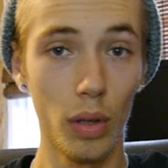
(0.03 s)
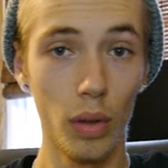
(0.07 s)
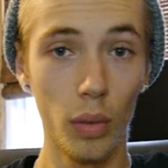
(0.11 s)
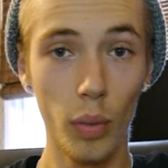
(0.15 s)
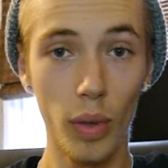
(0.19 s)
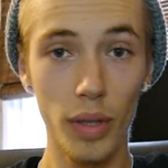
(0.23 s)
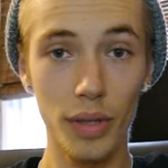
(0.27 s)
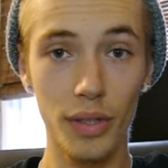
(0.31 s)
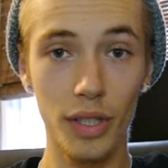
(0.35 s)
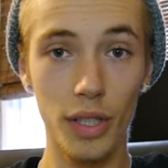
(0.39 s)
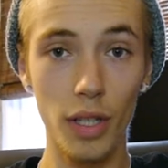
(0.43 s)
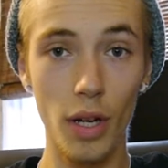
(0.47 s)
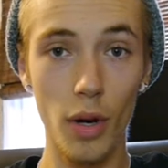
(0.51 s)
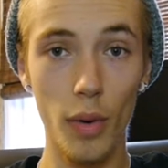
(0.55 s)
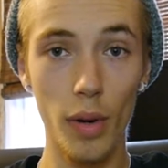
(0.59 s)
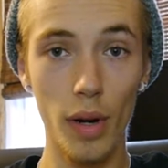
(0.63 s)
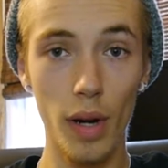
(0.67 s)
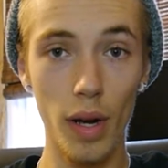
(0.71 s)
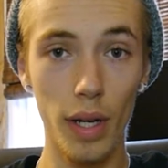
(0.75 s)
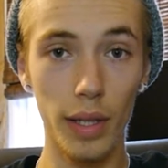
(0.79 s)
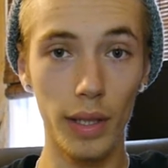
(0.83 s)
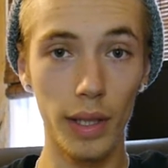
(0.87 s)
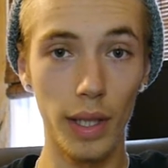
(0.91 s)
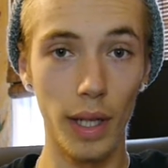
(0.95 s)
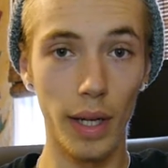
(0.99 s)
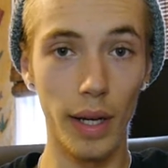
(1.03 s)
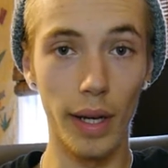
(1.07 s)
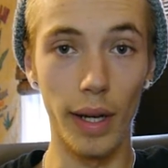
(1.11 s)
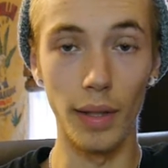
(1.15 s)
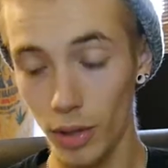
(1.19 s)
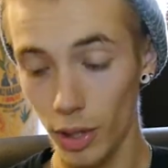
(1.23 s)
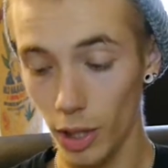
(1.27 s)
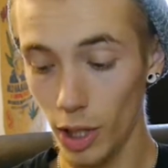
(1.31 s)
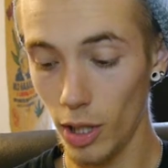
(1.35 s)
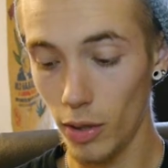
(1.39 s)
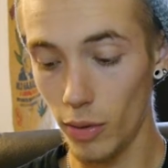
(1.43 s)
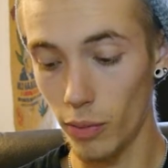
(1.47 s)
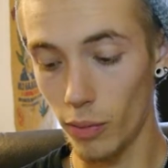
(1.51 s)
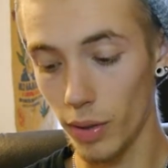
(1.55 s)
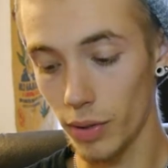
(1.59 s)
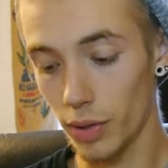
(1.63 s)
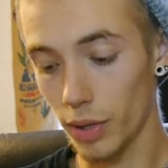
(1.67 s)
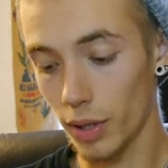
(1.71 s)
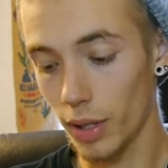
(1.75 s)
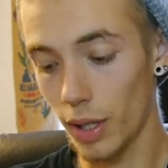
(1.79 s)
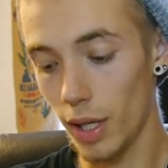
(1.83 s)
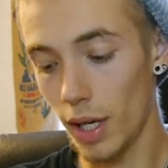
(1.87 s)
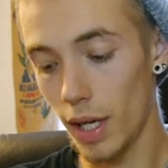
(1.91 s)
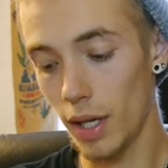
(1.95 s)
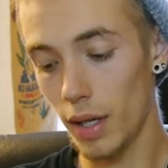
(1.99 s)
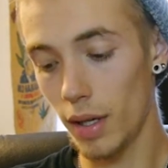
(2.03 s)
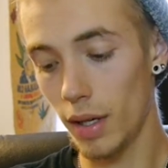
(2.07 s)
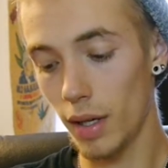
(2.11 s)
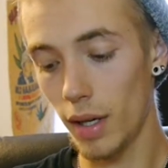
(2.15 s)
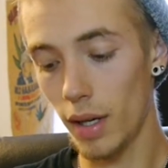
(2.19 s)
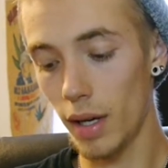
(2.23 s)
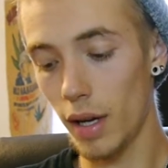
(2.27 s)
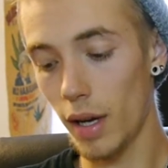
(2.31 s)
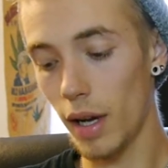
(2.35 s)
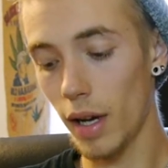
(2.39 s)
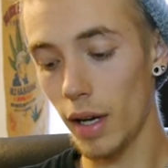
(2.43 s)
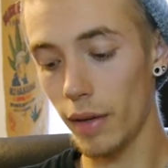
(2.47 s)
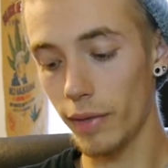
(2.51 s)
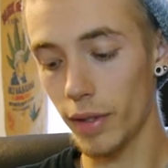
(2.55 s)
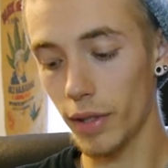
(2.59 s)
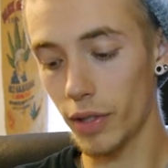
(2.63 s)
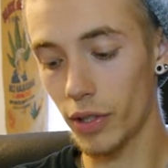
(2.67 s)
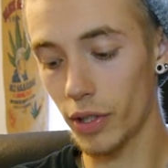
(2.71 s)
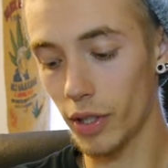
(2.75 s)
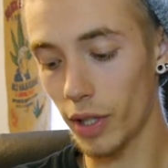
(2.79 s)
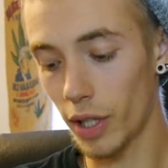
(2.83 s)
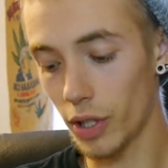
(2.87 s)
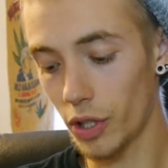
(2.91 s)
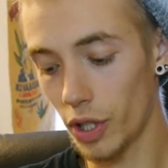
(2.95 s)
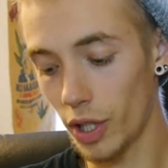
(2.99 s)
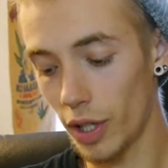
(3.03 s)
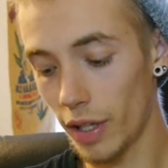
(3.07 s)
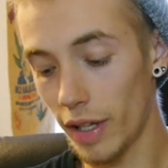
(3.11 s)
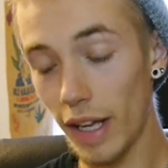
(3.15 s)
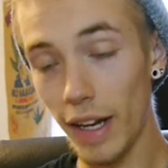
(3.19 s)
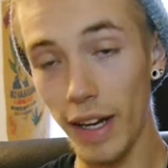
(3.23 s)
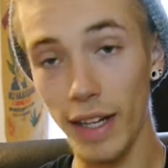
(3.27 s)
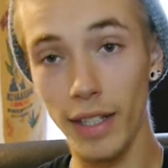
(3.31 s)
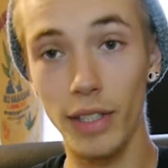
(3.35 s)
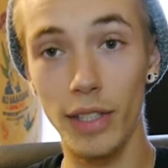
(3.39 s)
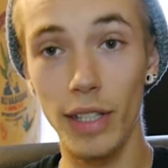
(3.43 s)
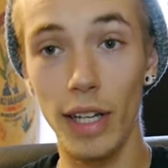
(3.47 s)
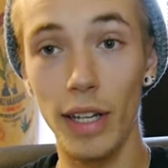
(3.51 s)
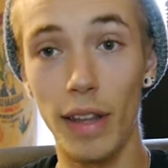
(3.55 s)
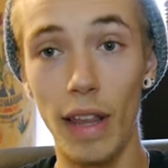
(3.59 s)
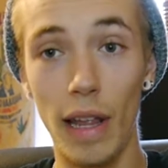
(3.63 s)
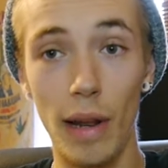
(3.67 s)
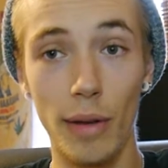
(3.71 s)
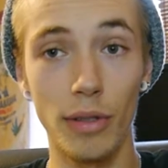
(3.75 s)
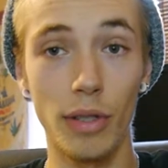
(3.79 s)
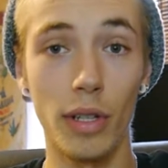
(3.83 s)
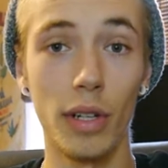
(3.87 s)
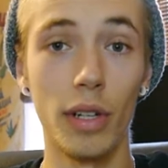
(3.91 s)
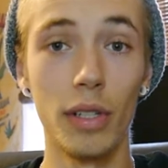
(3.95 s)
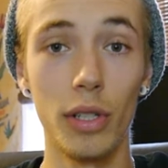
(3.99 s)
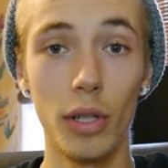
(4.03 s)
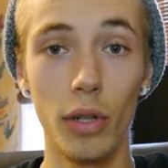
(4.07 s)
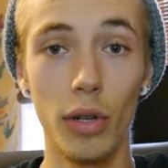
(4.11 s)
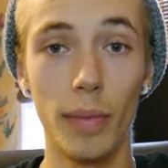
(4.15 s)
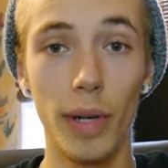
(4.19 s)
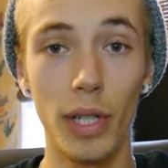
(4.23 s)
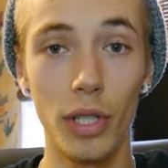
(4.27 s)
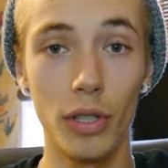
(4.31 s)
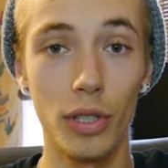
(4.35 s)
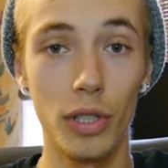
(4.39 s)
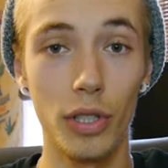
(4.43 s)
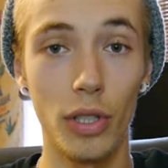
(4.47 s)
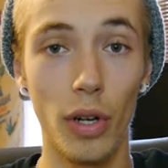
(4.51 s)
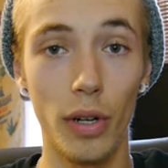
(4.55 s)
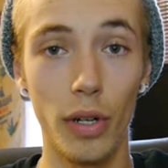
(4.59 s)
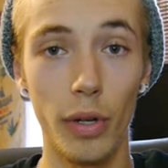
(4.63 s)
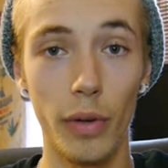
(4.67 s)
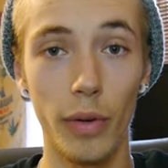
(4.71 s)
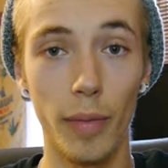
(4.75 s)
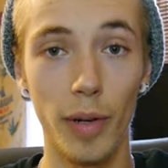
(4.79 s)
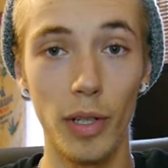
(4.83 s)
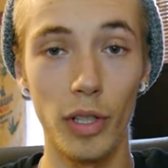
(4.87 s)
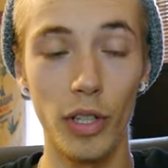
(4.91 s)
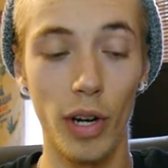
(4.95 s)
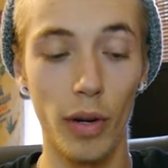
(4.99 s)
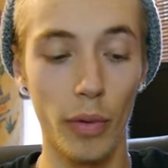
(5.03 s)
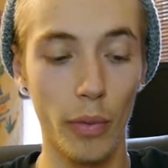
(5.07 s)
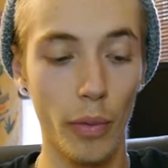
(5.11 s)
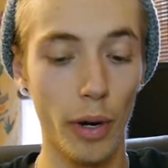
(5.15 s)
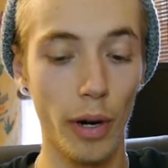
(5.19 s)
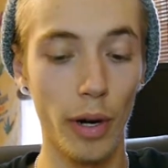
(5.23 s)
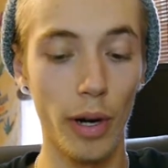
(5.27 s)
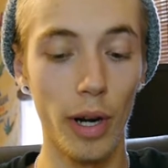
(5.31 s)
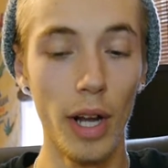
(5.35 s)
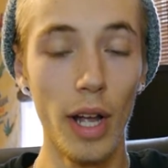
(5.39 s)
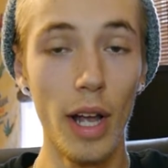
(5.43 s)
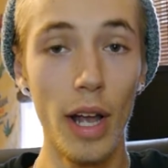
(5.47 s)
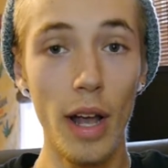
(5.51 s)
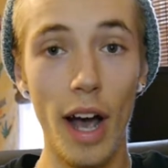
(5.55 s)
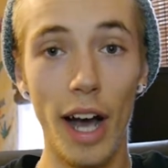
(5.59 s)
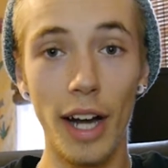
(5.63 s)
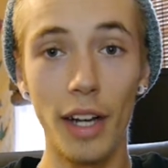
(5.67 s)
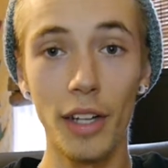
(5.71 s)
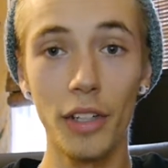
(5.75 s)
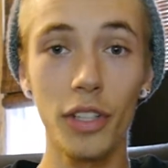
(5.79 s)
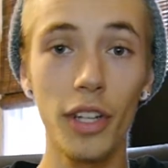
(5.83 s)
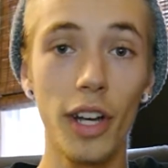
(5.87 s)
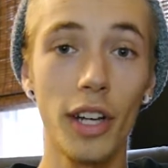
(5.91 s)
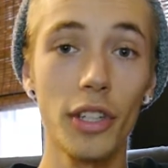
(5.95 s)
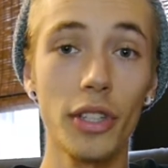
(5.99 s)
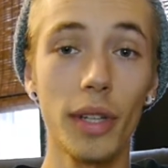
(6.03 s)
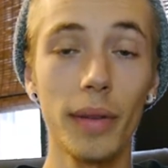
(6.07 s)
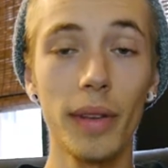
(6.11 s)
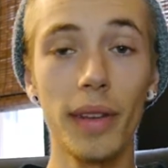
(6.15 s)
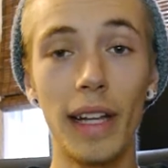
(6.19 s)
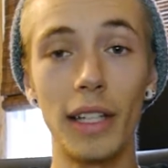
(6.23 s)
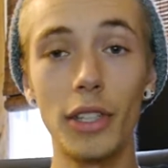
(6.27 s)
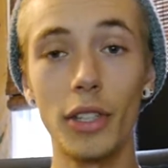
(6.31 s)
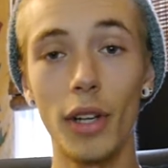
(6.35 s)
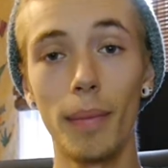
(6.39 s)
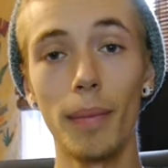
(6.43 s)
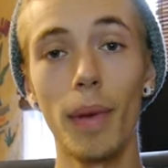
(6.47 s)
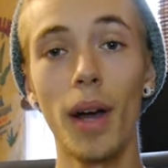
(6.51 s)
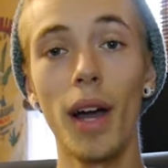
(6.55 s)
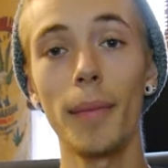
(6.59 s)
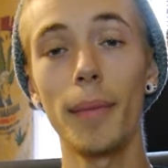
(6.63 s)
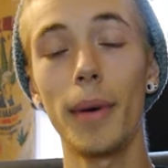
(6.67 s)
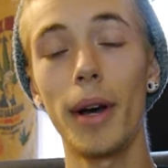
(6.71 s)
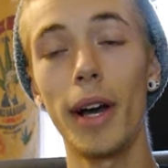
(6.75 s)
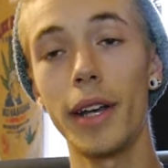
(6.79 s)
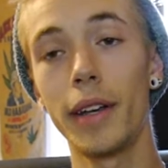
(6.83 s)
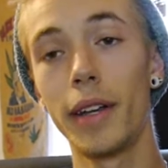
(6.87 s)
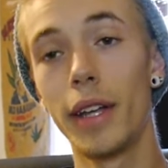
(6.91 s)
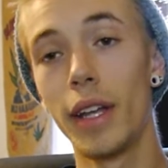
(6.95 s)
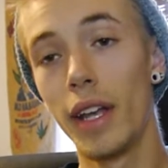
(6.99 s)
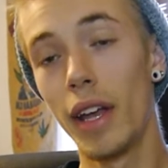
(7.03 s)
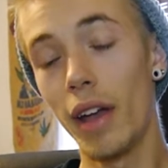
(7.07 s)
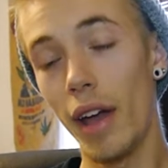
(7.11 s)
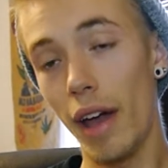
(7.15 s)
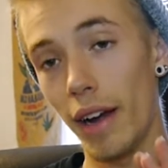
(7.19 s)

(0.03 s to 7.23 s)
What's going on, guys? So, once again, I have a discussion that I said that I was going to do to start doing to my channel where I discuss something that's on my mind,